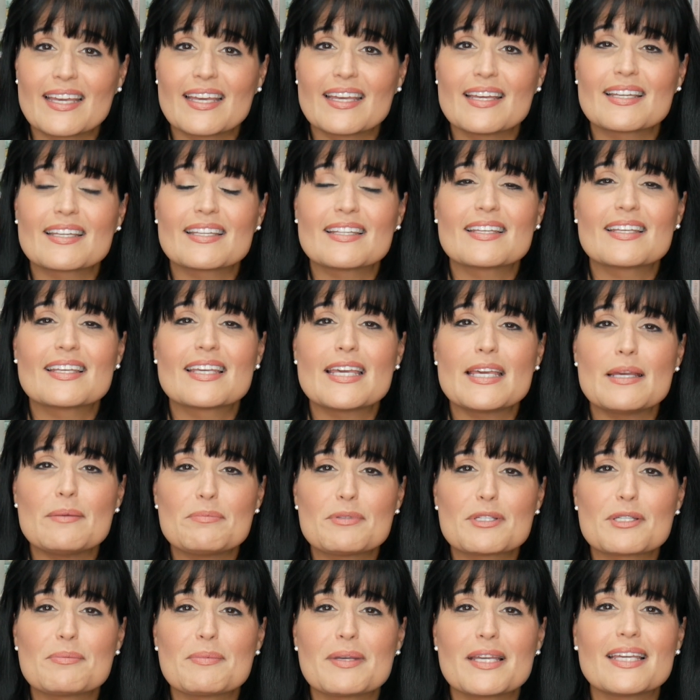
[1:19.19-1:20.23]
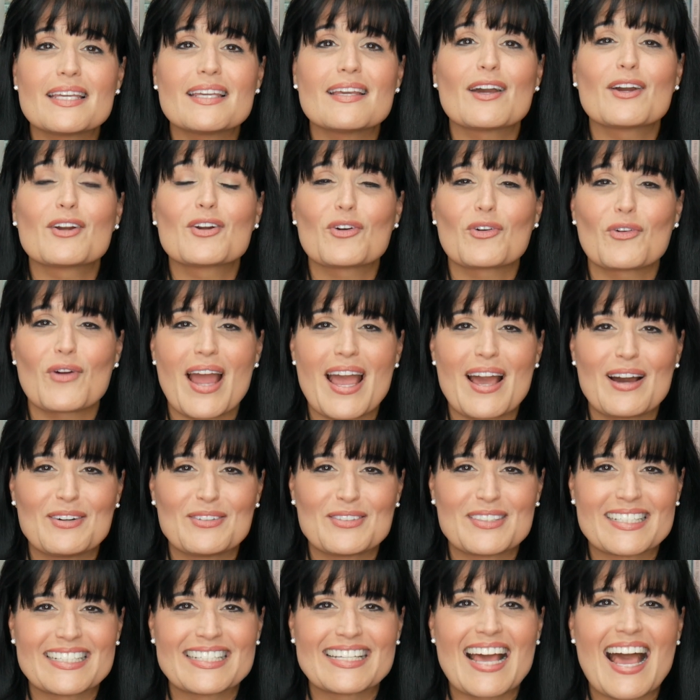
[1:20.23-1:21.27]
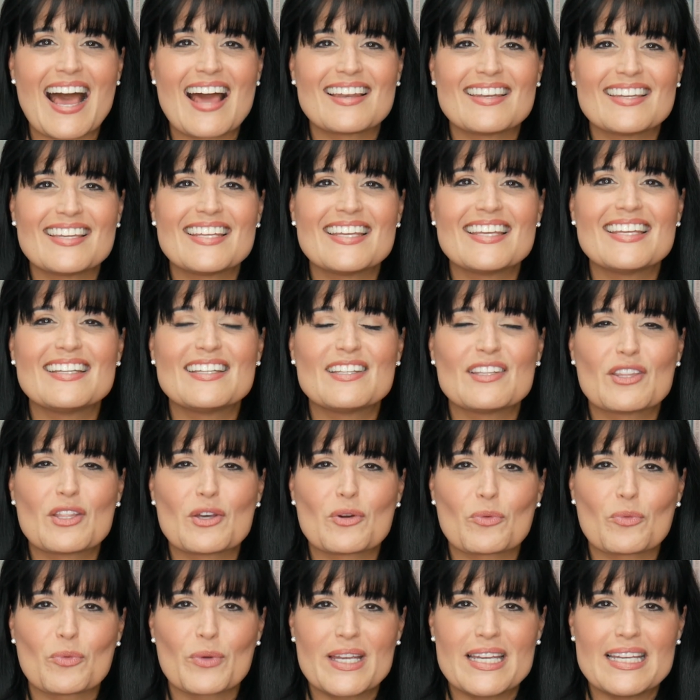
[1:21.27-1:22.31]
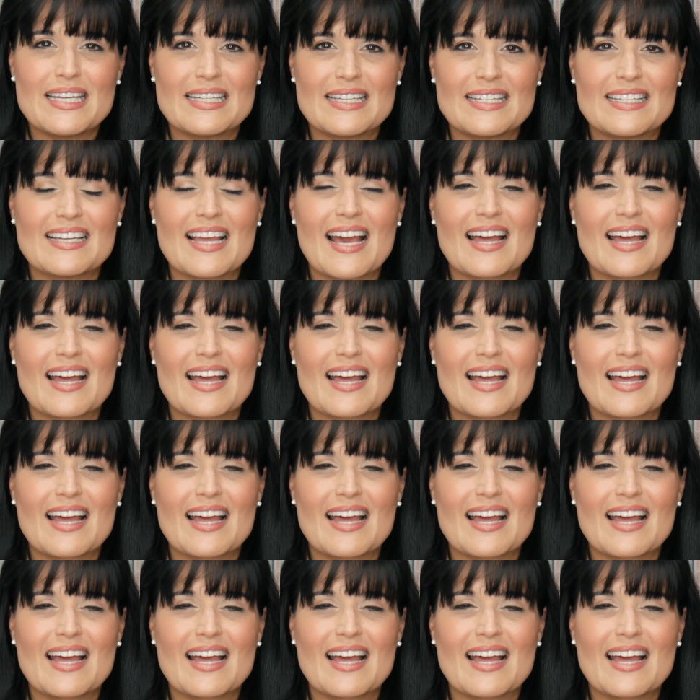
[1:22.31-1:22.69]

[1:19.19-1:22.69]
It keeps me grounded. I need the reading.